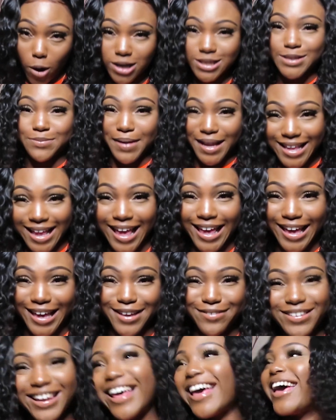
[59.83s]
what's my
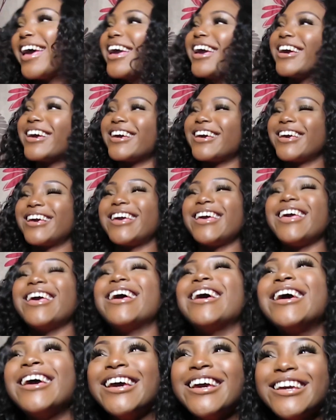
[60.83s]
name? Like,
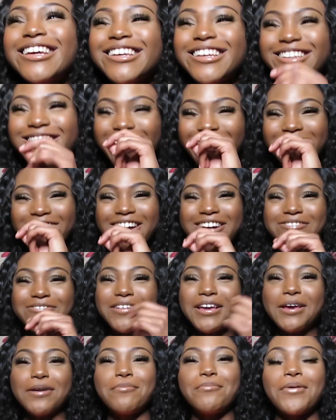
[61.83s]
you know what
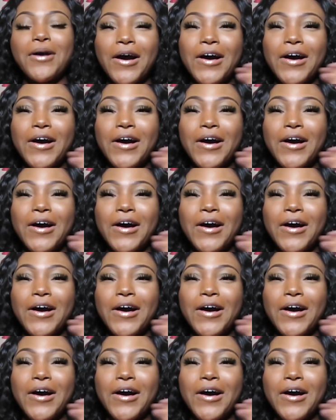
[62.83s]
I mean?